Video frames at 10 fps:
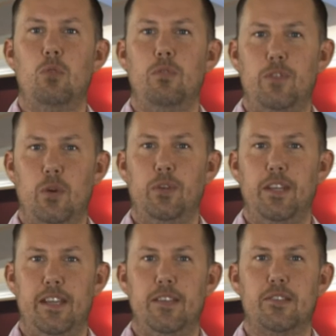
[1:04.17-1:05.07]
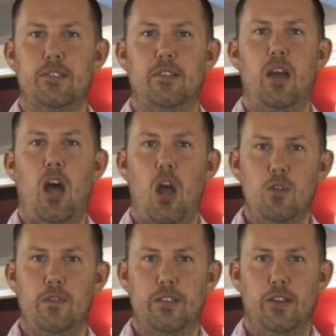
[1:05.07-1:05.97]
with your needs
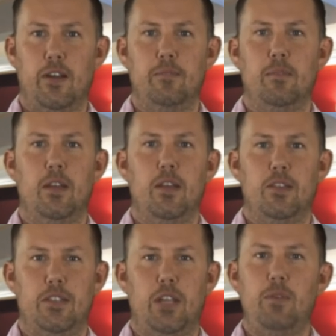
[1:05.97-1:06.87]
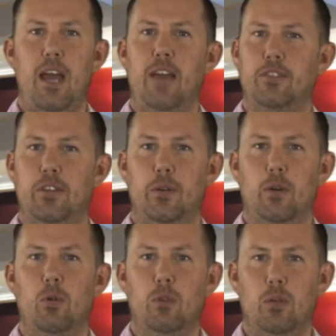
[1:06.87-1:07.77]
over time, so you don't have to do it
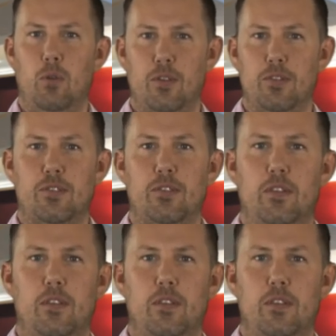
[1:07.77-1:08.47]
all at once.